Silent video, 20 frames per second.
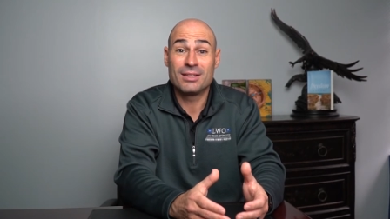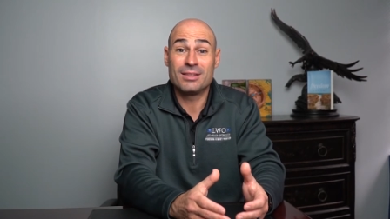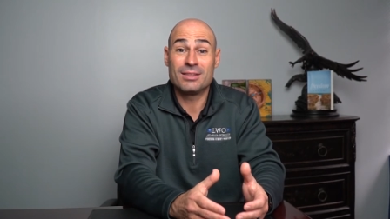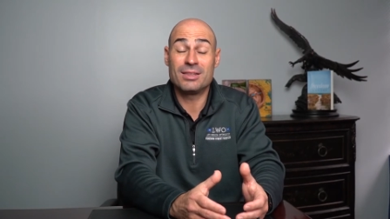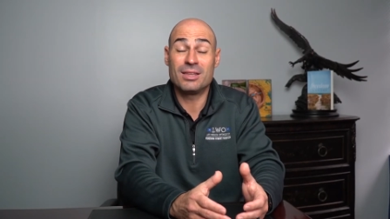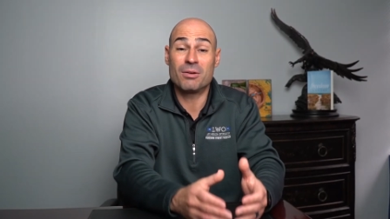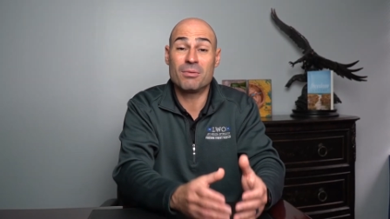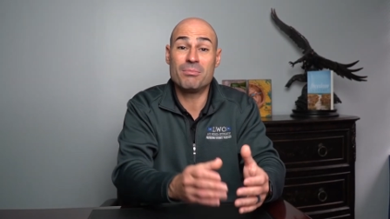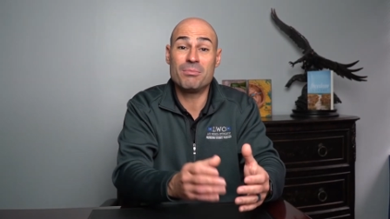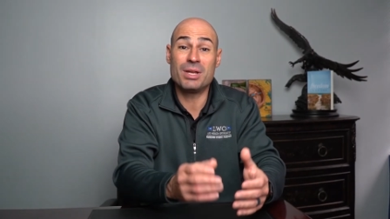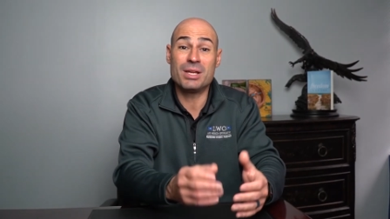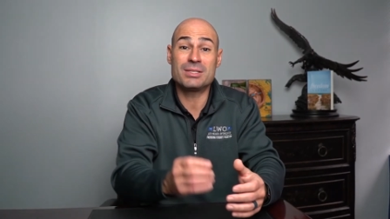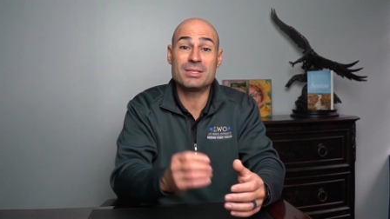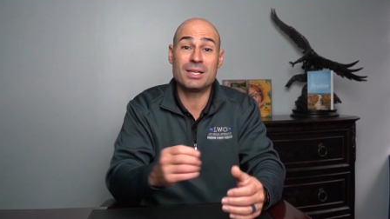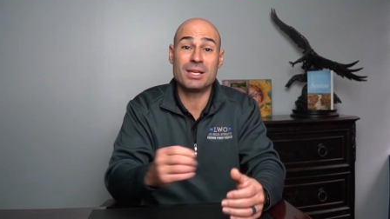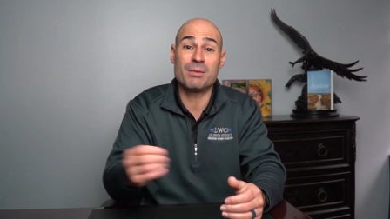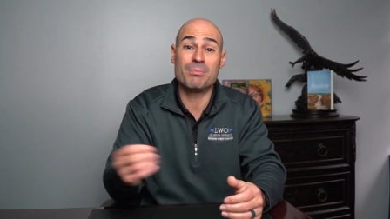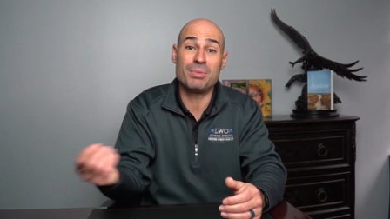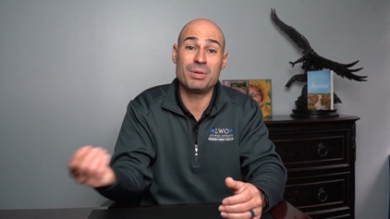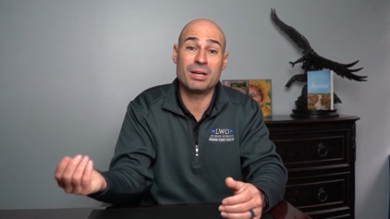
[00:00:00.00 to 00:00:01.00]
they're
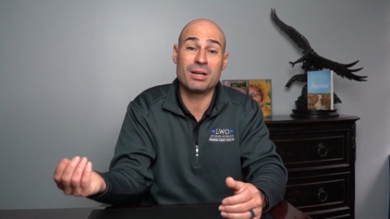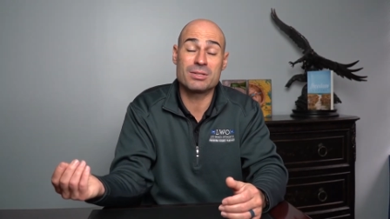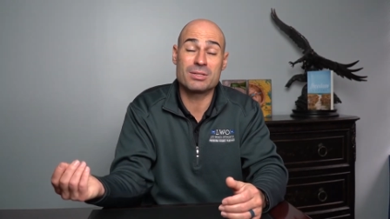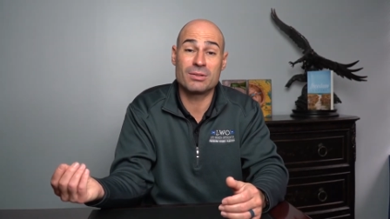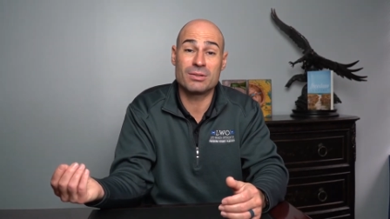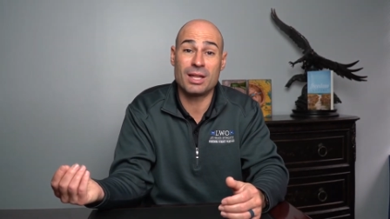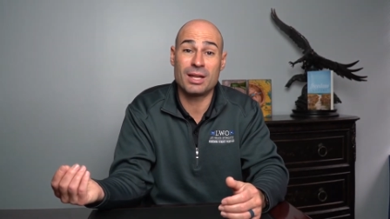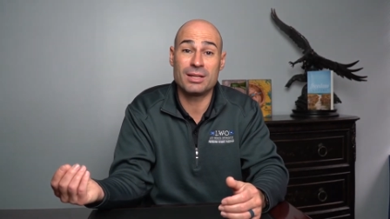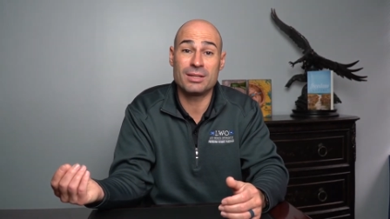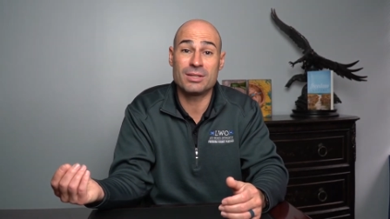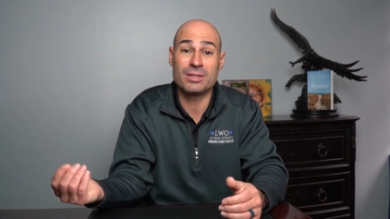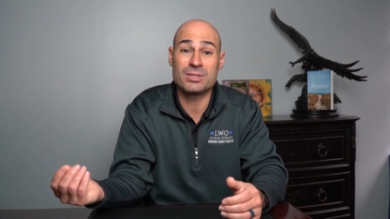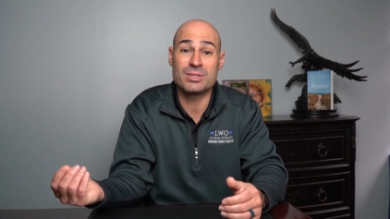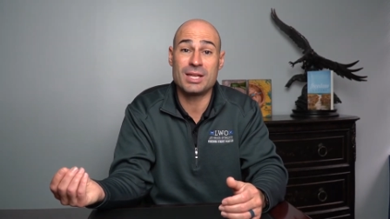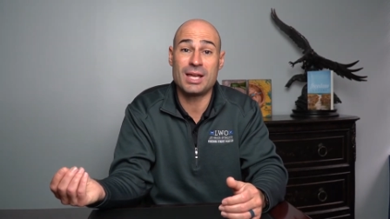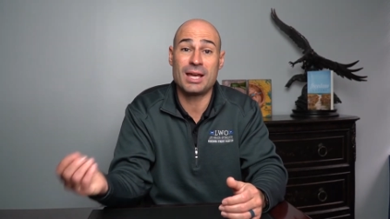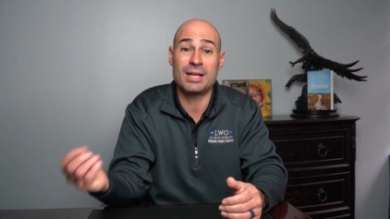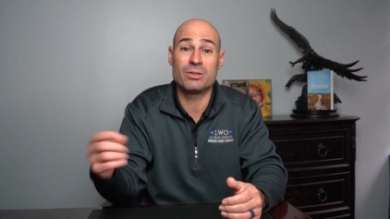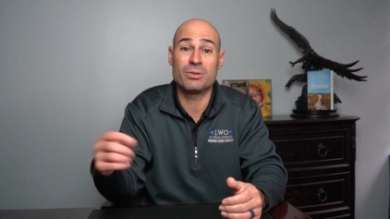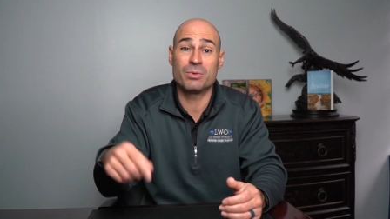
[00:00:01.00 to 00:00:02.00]
missing it because they're letting the
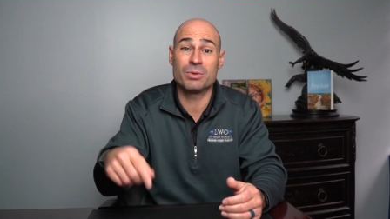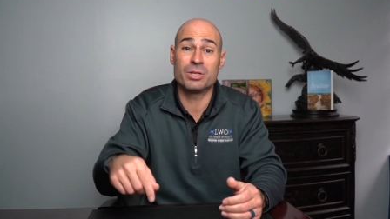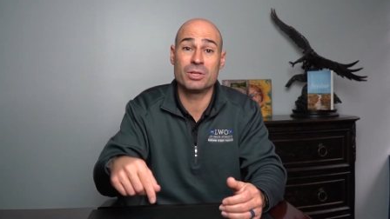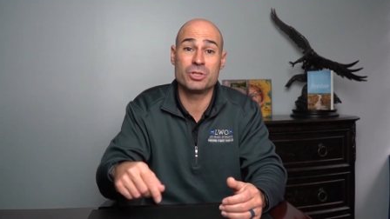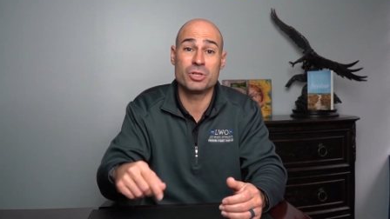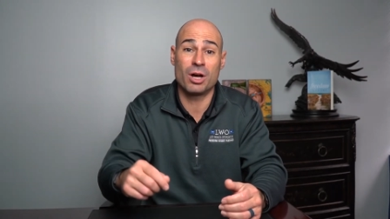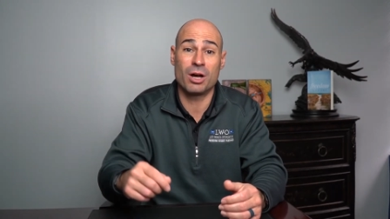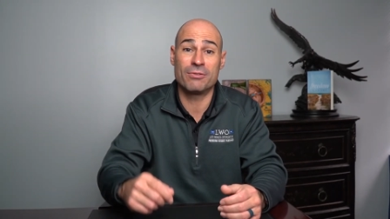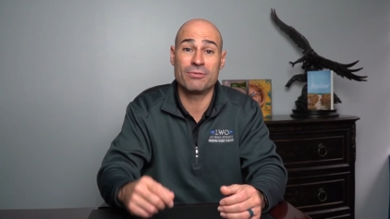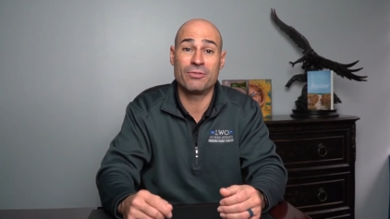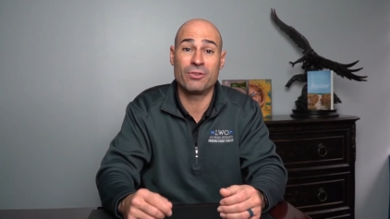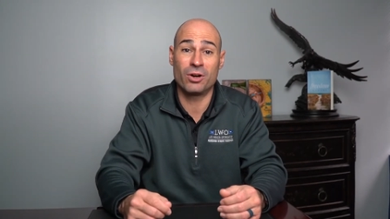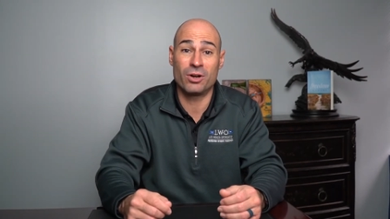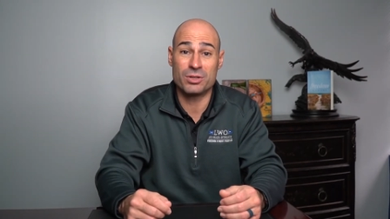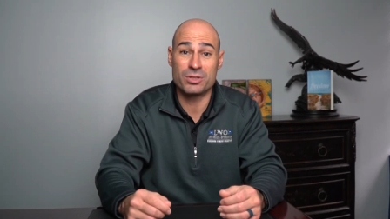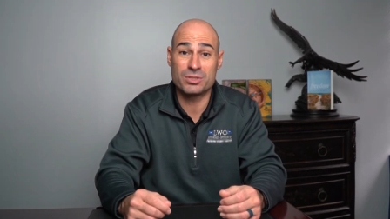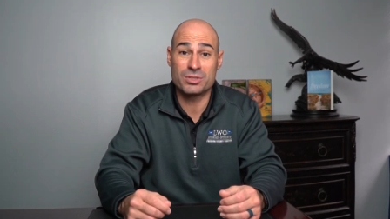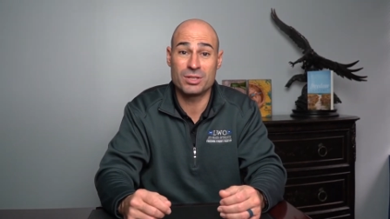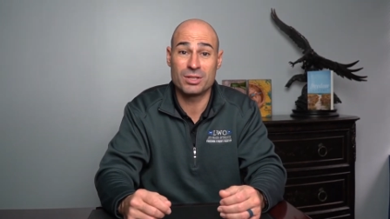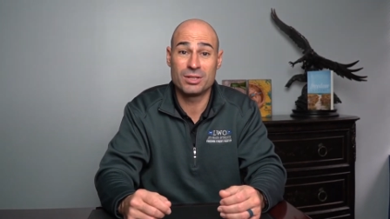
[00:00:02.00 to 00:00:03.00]
sand go in the jar
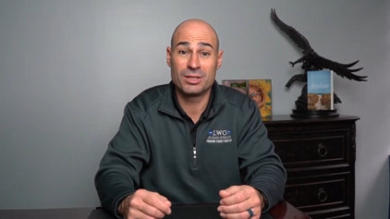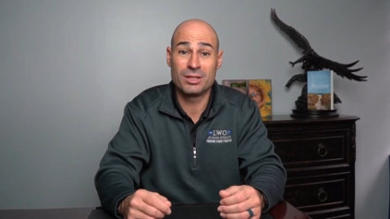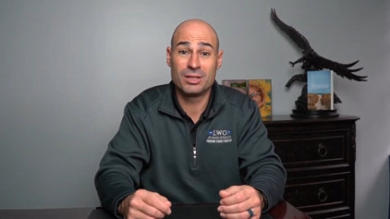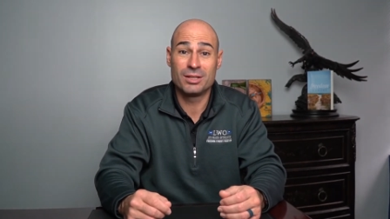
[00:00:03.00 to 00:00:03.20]
first.